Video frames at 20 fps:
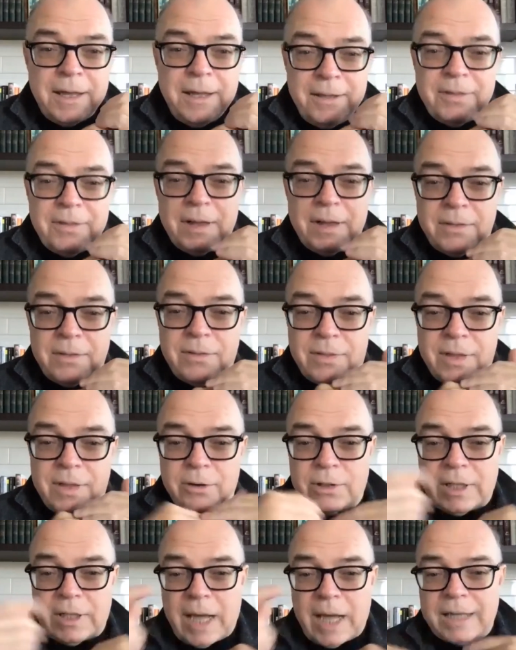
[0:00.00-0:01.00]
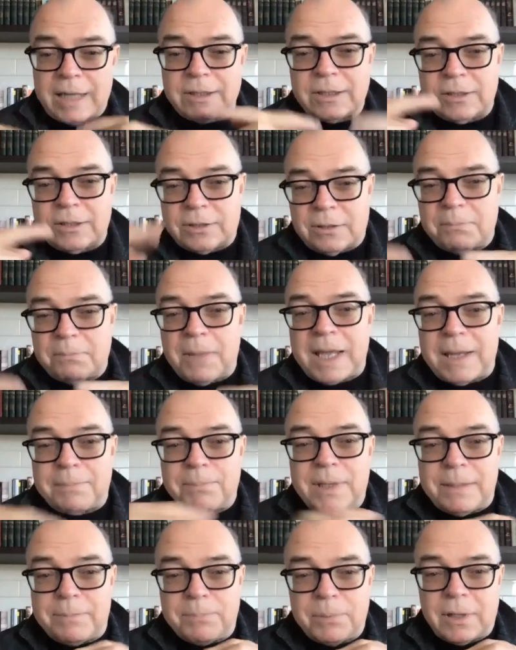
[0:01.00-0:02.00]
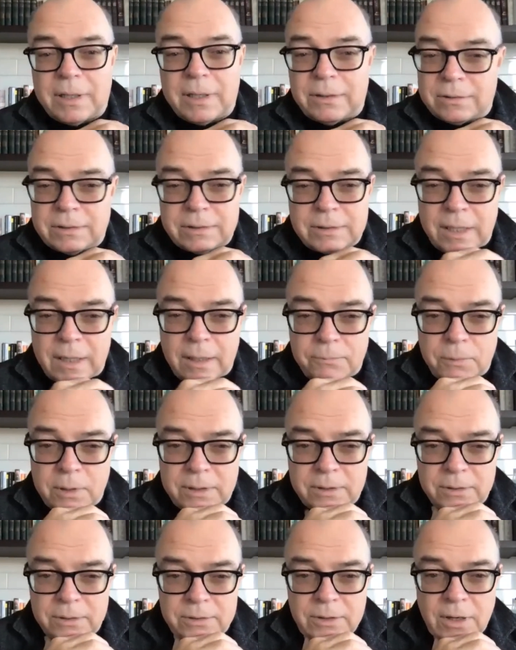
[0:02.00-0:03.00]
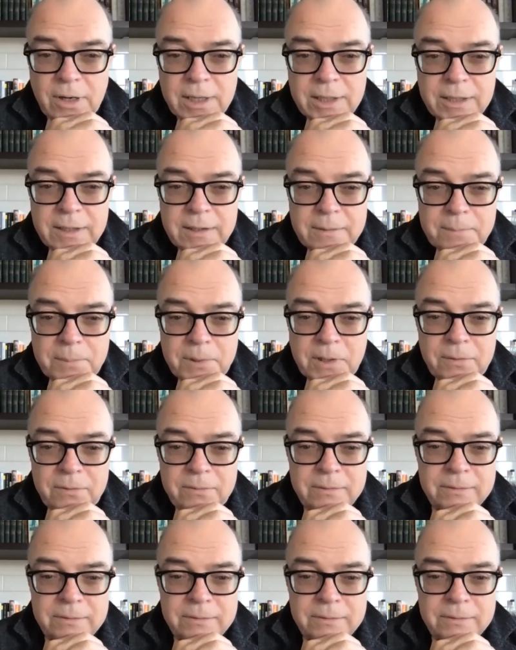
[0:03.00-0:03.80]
their task is to make people understand what they're talking about.